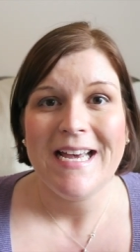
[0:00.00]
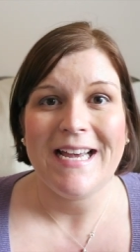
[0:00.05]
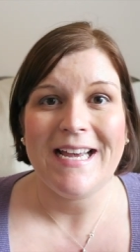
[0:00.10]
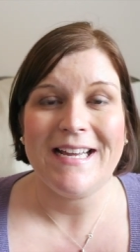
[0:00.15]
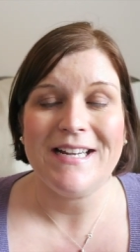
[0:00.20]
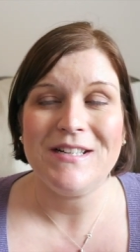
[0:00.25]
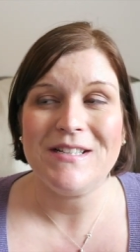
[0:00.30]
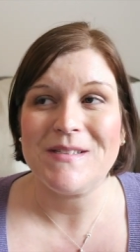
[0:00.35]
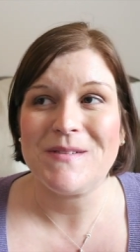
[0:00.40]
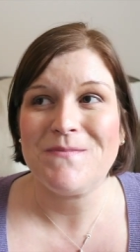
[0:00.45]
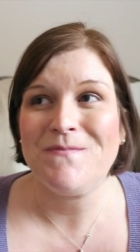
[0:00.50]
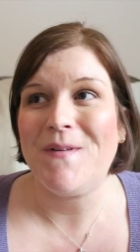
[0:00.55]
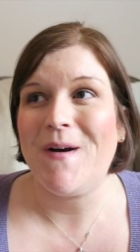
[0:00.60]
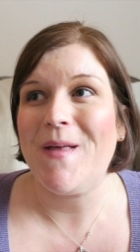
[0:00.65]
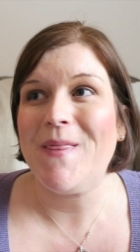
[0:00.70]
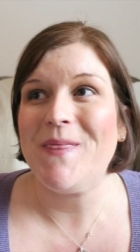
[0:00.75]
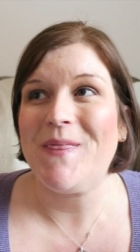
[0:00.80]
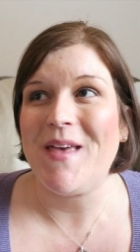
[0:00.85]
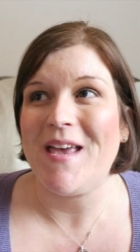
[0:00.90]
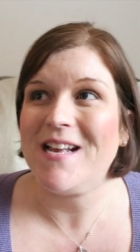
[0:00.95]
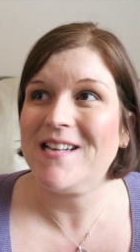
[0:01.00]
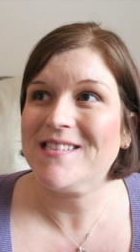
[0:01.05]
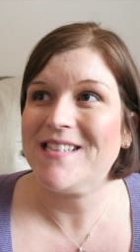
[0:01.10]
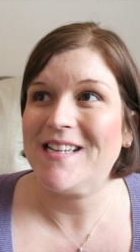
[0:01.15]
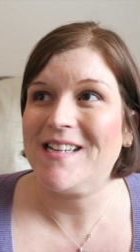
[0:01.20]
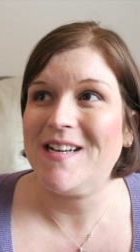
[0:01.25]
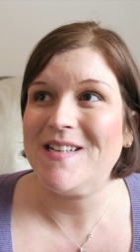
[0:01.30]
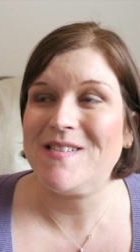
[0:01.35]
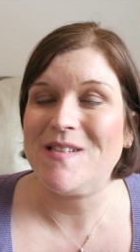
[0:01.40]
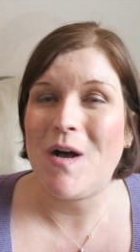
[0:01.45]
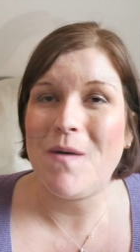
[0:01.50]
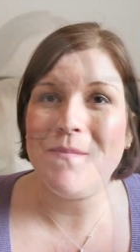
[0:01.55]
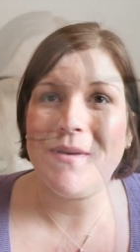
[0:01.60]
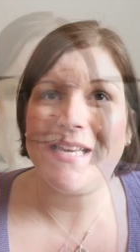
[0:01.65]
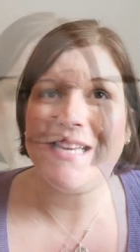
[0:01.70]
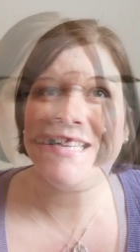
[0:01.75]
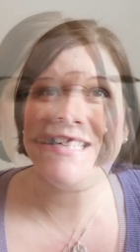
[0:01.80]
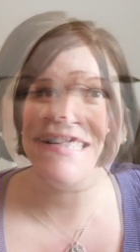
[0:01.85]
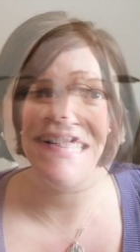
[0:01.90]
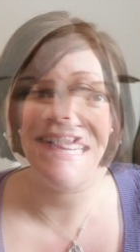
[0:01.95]
and just fun things. Like I saw
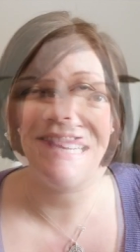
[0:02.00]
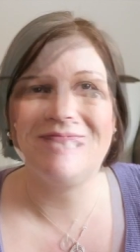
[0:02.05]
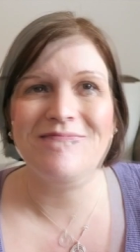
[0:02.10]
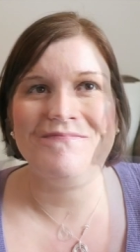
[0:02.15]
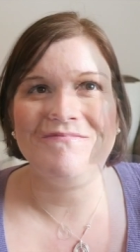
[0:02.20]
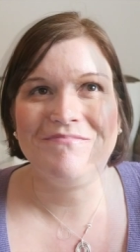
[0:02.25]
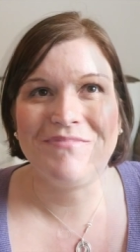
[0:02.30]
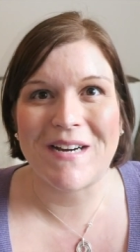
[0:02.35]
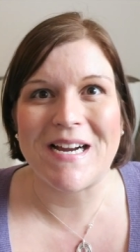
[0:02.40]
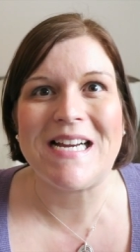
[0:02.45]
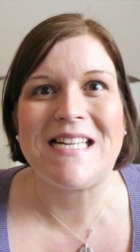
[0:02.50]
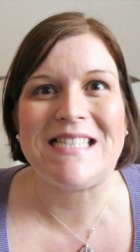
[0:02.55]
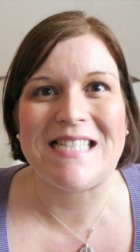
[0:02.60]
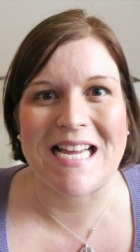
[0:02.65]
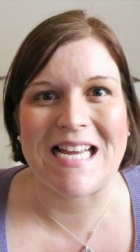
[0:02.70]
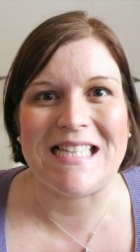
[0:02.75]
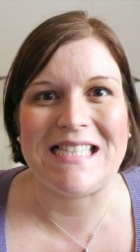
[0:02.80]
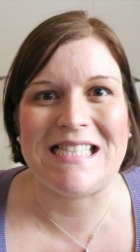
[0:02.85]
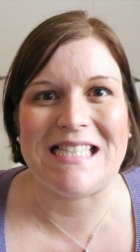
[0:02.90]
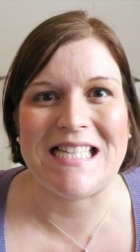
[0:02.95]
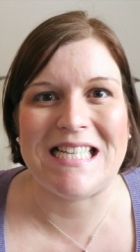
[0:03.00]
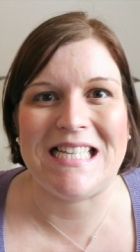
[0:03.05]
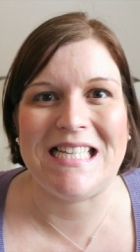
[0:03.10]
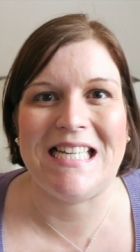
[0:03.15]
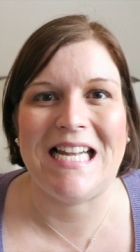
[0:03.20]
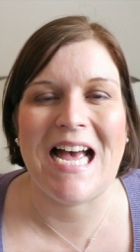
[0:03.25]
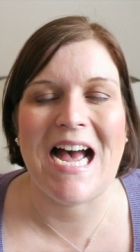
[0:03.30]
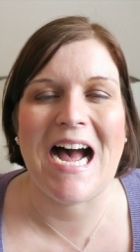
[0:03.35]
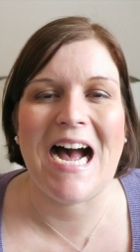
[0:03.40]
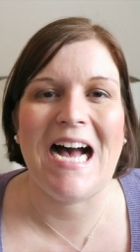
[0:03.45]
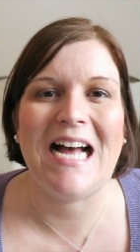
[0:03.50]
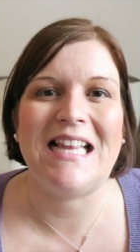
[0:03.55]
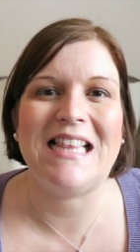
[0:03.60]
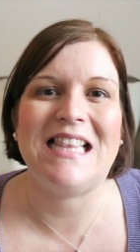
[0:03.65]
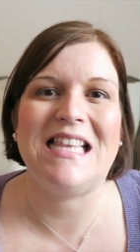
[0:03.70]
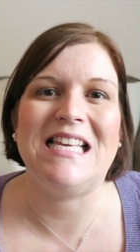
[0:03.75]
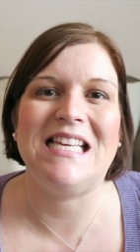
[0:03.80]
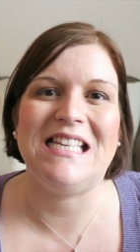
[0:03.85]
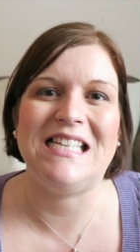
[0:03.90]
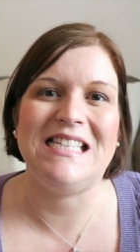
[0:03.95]
Mickey break dancing at
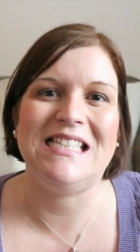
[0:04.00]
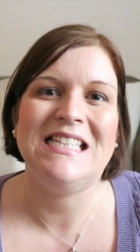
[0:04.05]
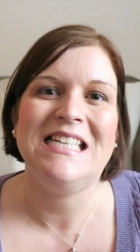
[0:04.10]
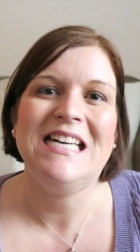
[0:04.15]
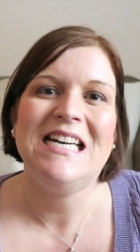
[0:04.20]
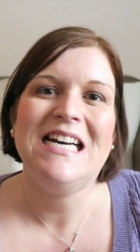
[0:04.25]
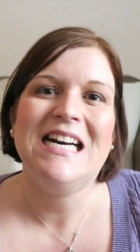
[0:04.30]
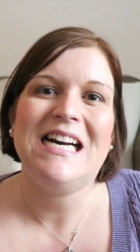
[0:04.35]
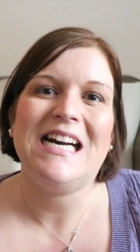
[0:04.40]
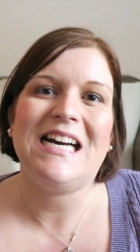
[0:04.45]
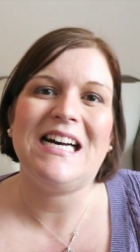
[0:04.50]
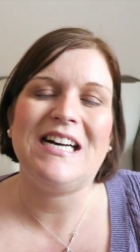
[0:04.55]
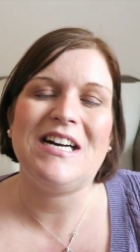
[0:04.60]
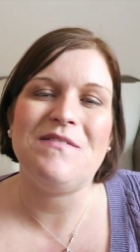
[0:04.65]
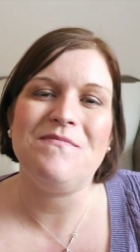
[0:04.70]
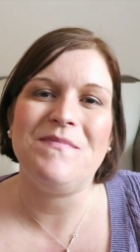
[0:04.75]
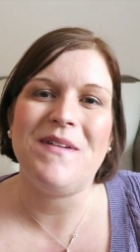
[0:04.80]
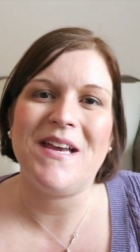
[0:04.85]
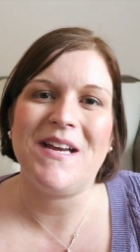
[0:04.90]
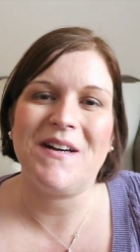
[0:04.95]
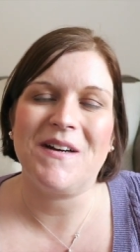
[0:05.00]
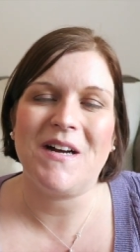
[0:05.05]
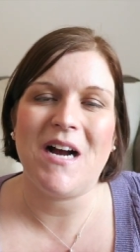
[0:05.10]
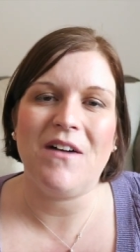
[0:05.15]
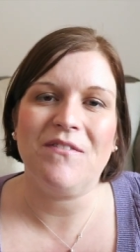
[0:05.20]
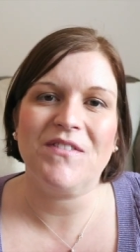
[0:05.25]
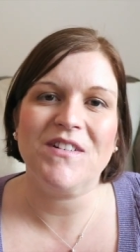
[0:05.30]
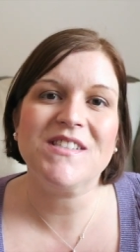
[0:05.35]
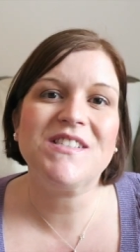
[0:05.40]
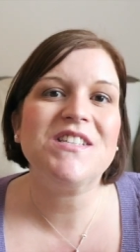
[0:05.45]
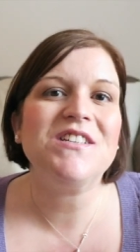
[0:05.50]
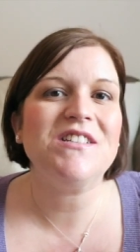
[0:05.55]
the Maker Conference.